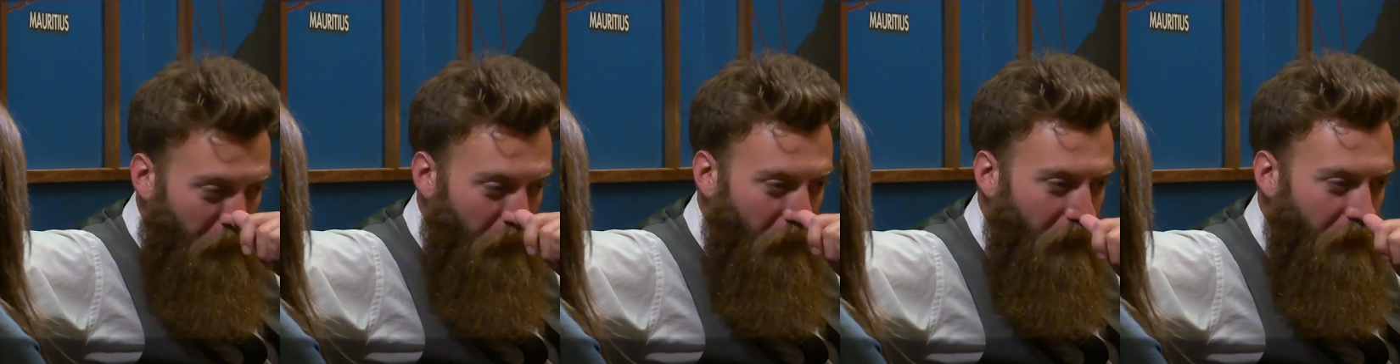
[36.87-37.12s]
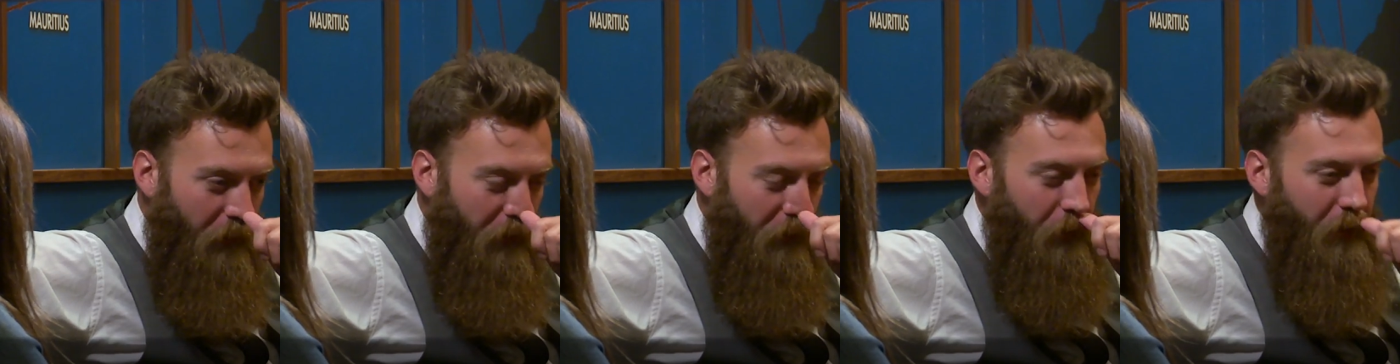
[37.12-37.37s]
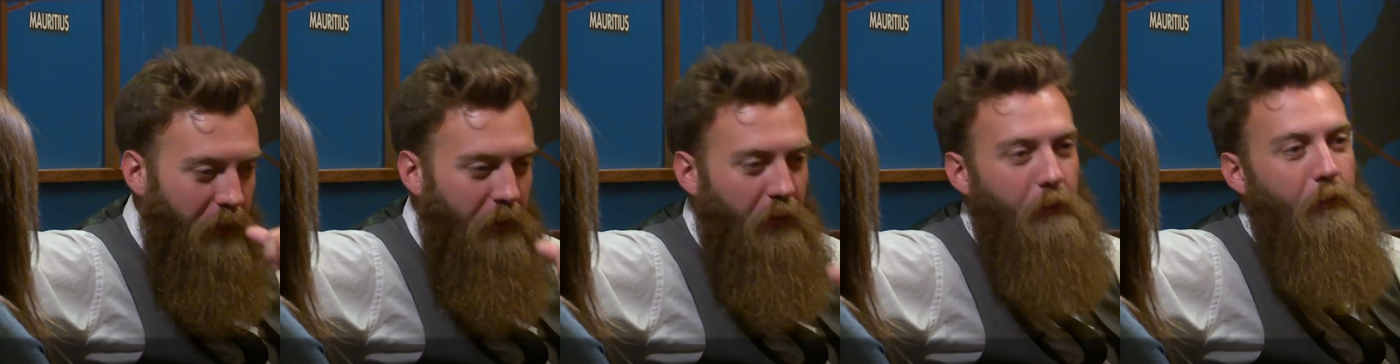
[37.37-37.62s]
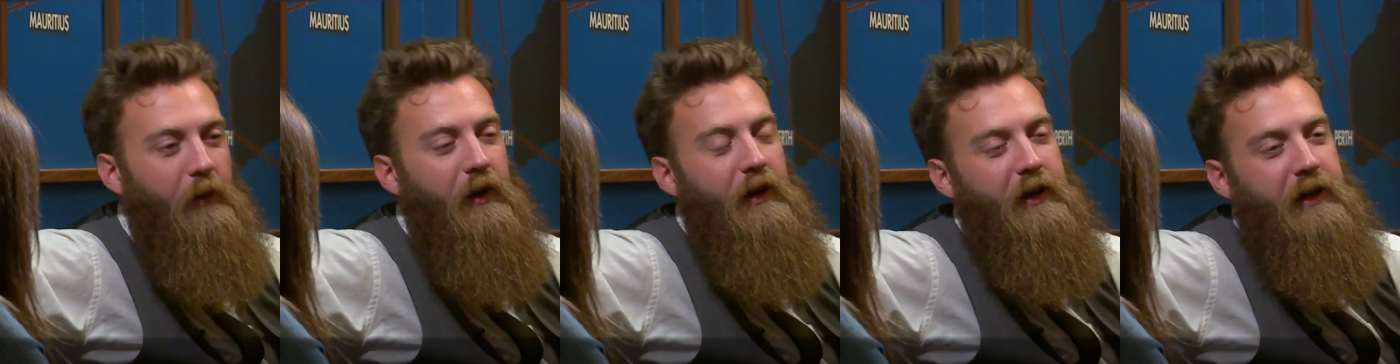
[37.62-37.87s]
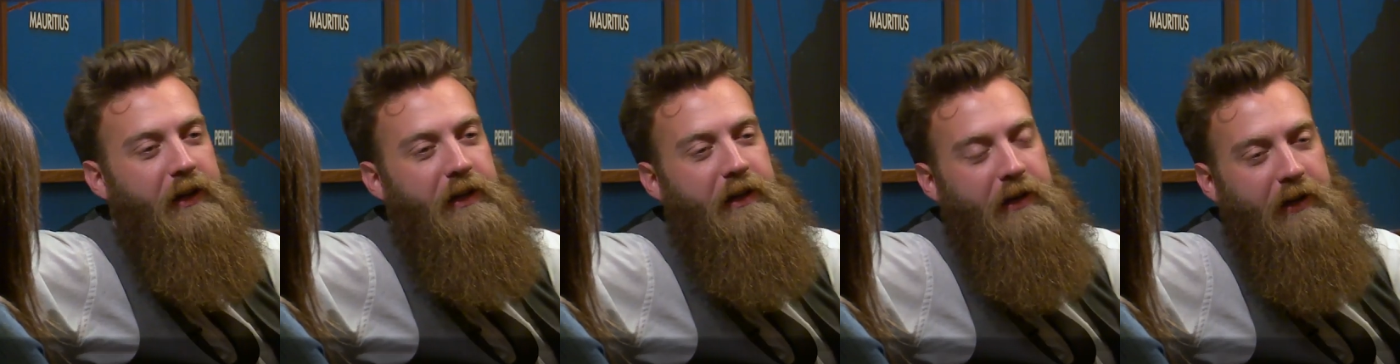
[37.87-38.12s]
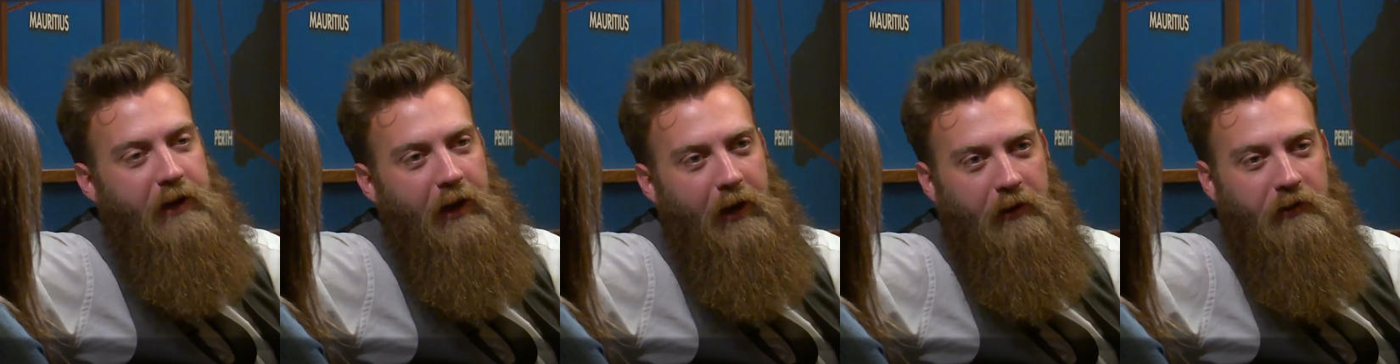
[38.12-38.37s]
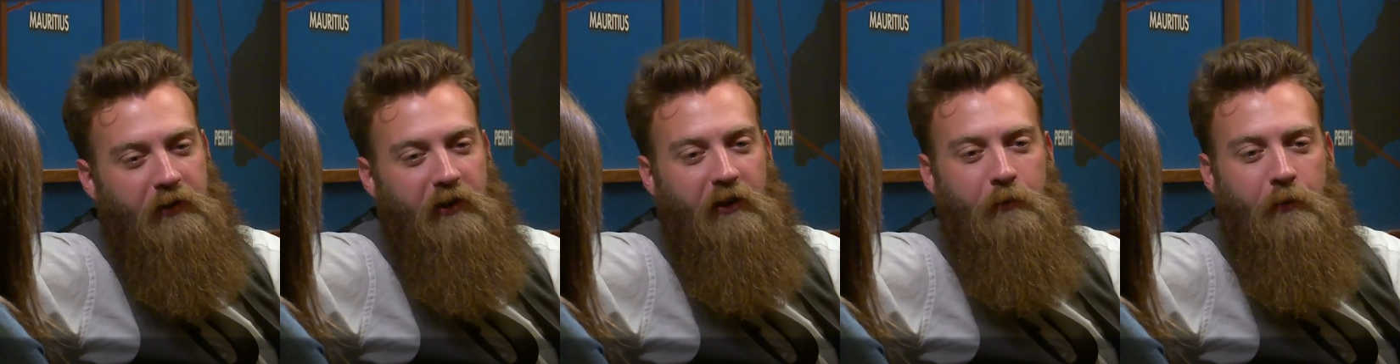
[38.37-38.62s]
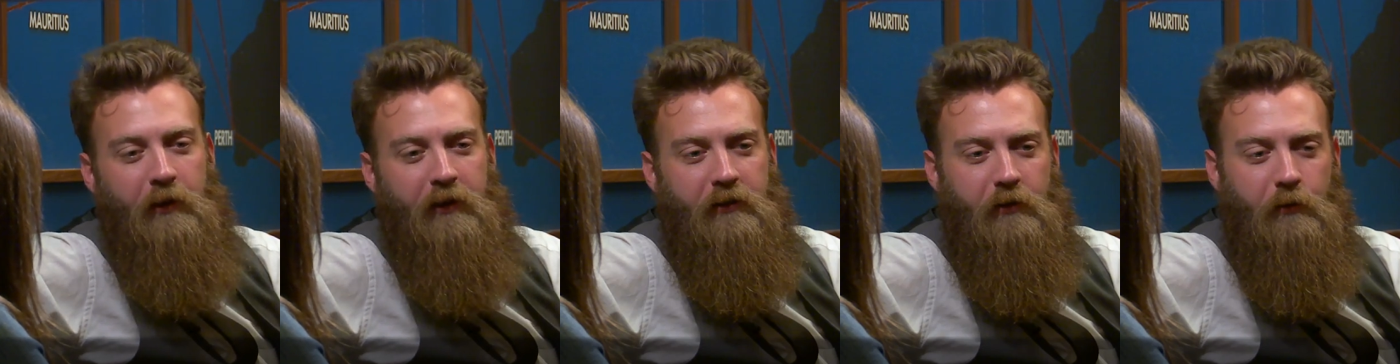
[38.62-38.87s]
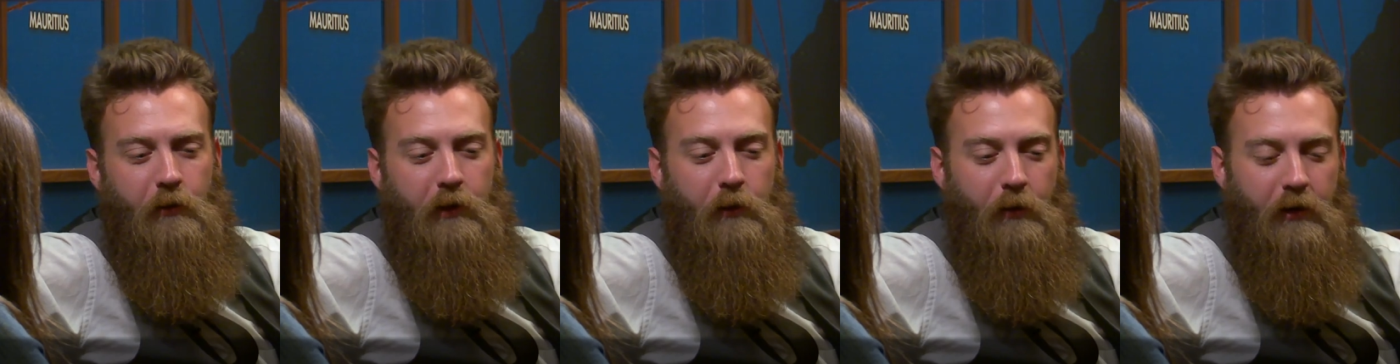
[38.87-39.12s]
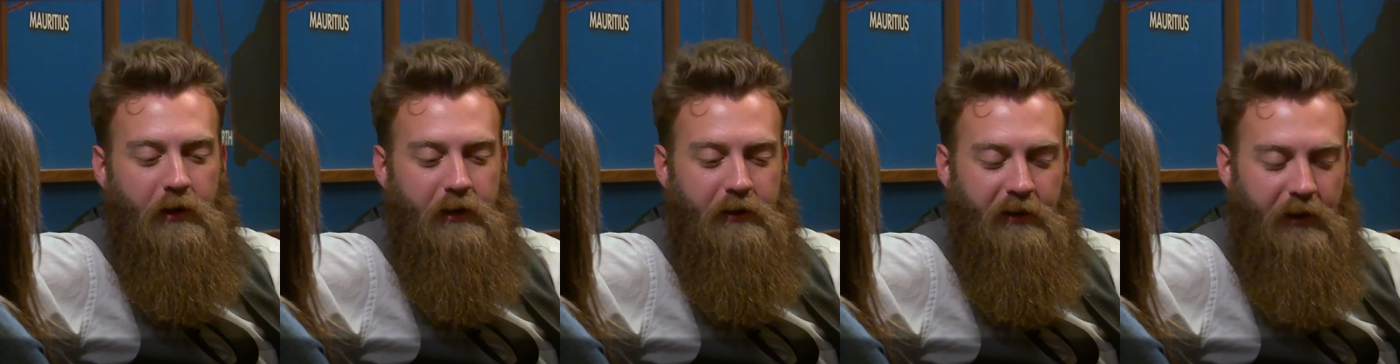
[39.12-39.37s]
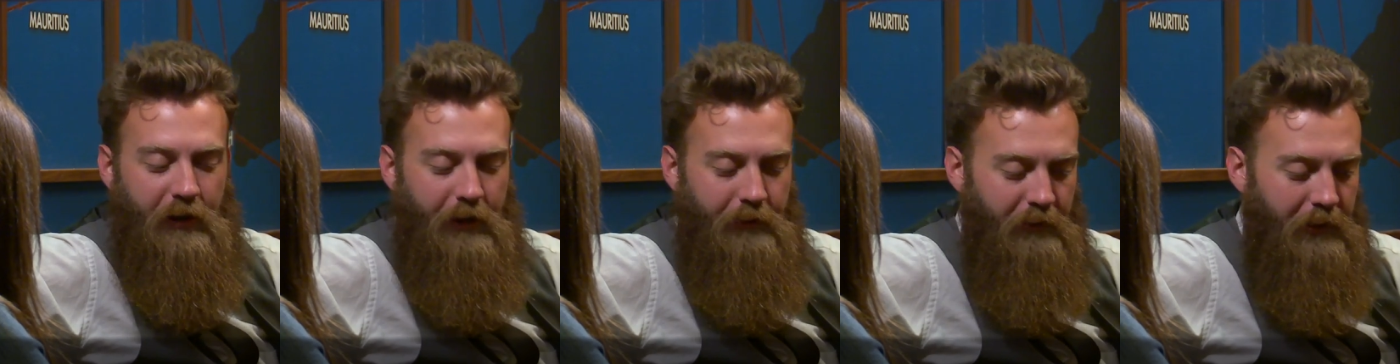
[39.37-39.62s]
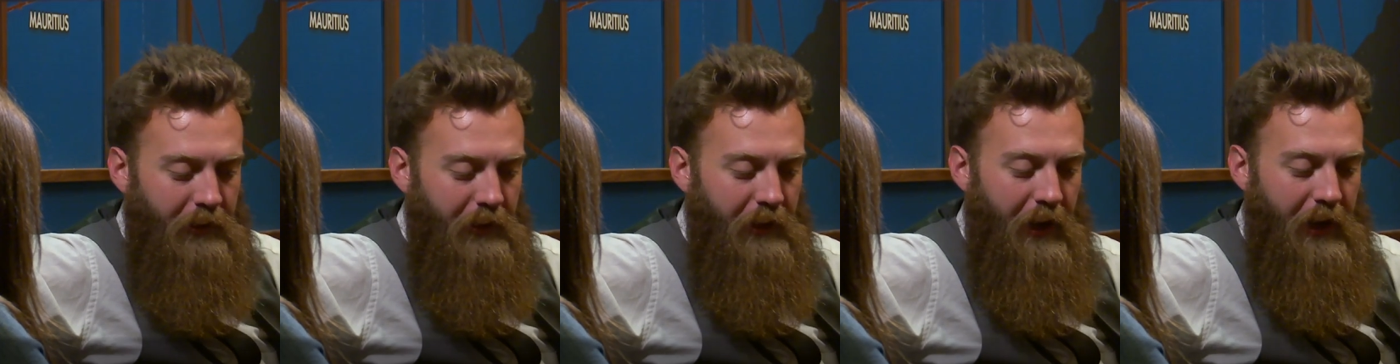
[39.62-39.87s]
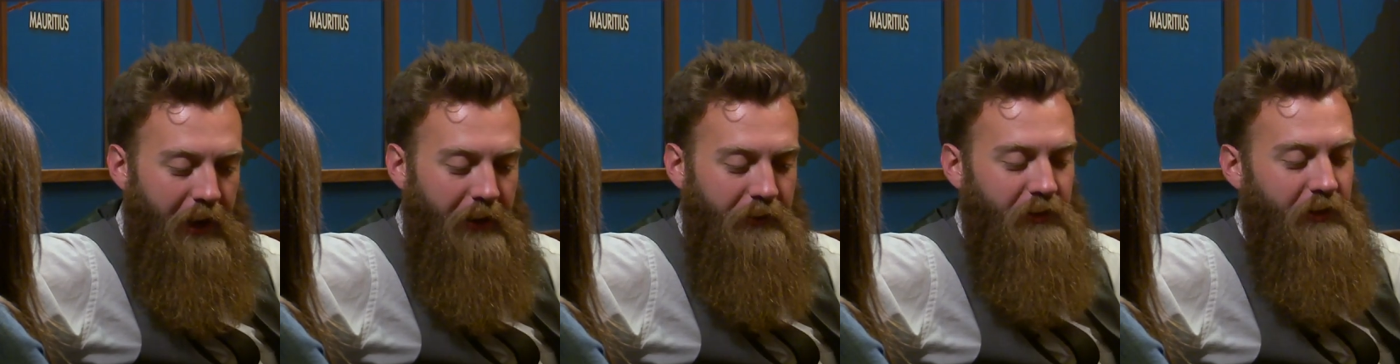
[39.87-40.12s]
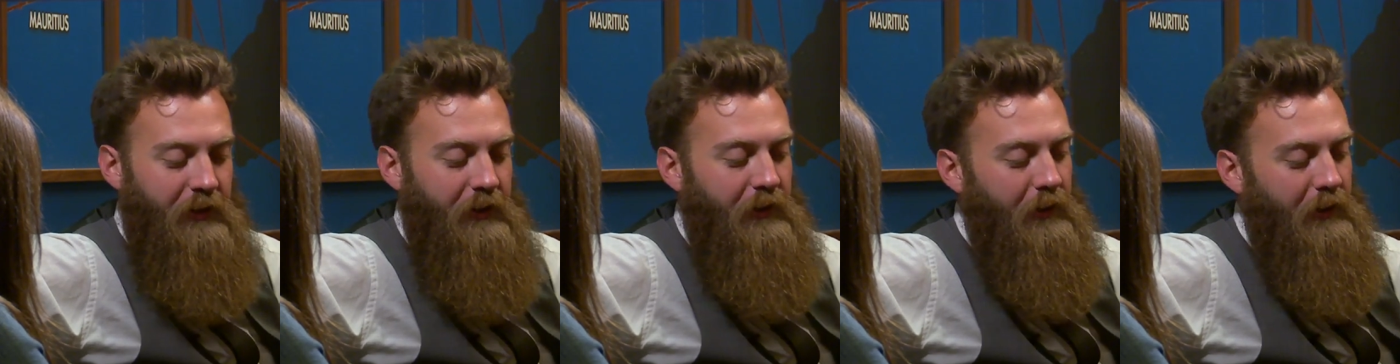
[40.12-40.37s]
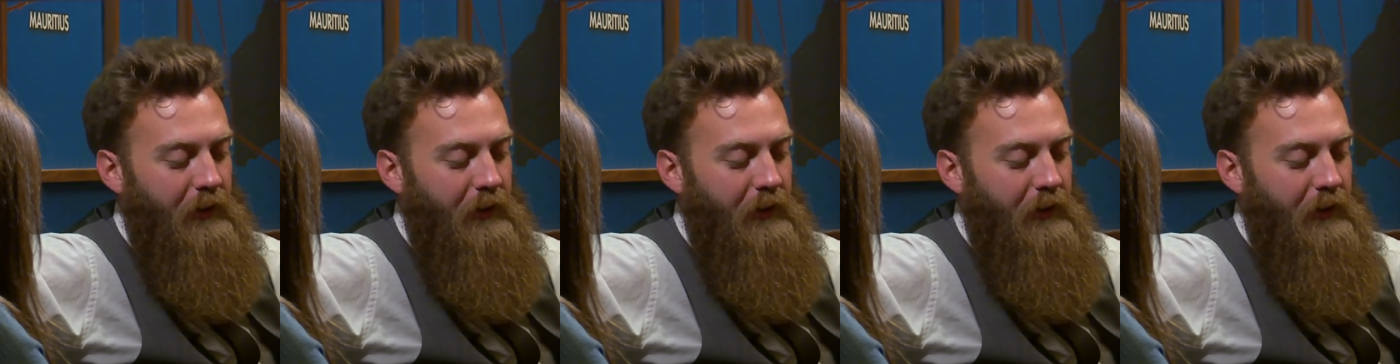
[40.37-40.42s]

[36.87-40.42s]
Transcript: Well, when we were making the cocktail menu, we wanted to have a classic